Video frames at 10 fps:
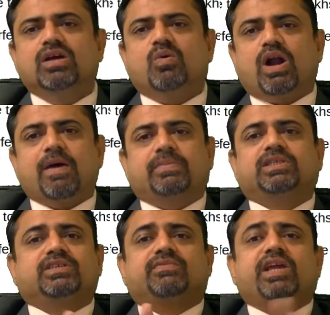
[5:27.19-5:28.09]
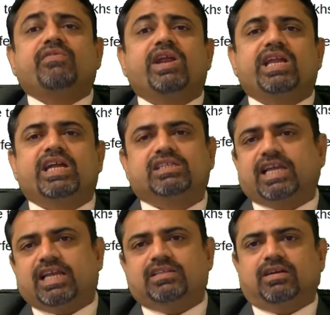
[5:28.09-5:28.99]
What happens if the event gets
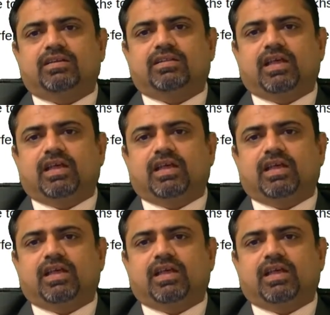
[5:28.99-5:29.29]
cancelled?